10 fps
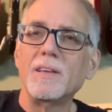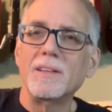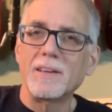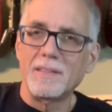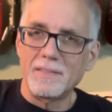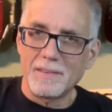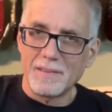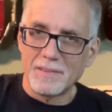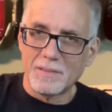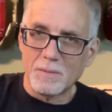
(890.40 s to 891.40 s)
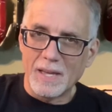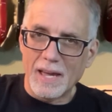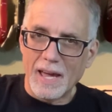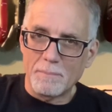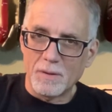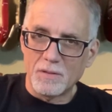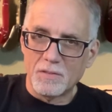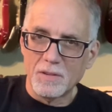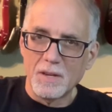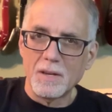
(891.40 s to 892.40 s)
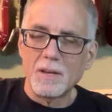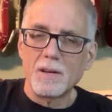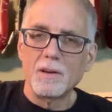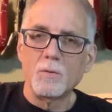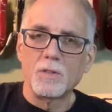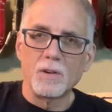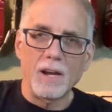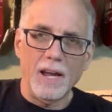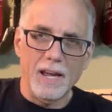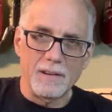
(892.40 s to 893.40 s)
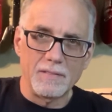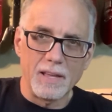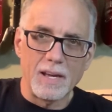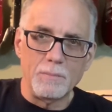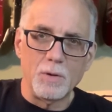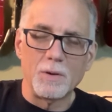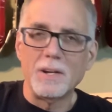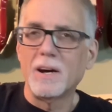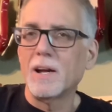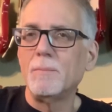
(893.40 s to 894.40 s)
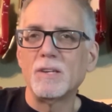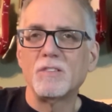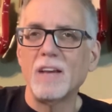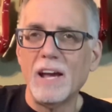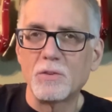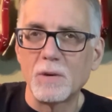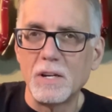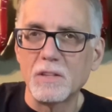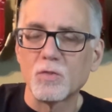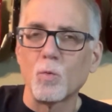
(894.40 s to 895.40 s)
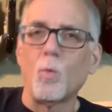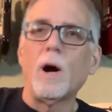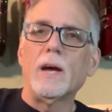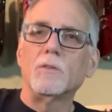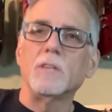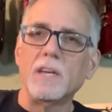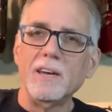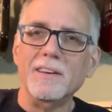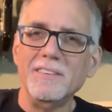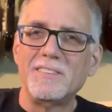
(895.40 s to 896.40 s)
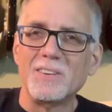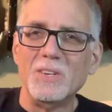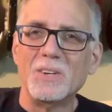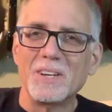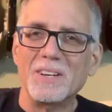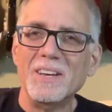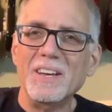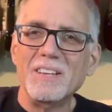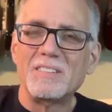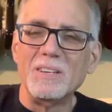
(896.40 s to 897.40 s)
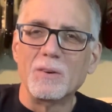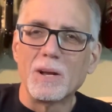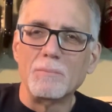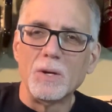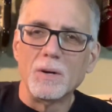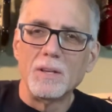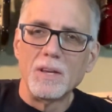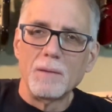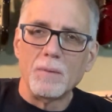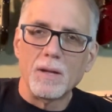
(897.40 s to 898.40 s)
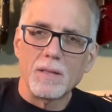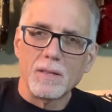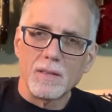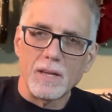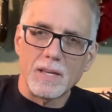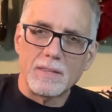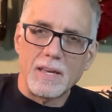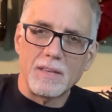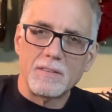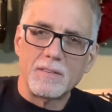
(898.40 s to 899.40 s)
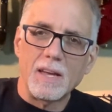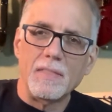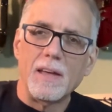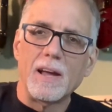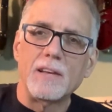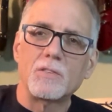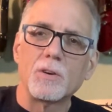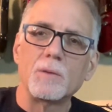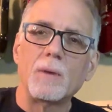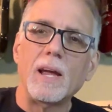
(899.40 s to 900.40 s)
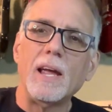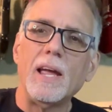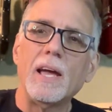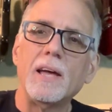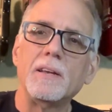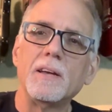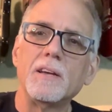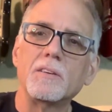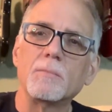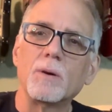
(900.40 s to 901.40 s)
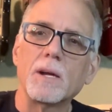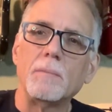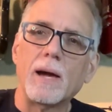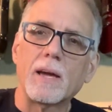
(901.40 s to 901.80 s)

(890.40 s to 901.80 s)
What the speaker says: And some of that happens with your hand, like I'm doing right now. And I'm exaggerating this wildly so you can see what I'm doing. But like this, and then I turn my hand to bring it back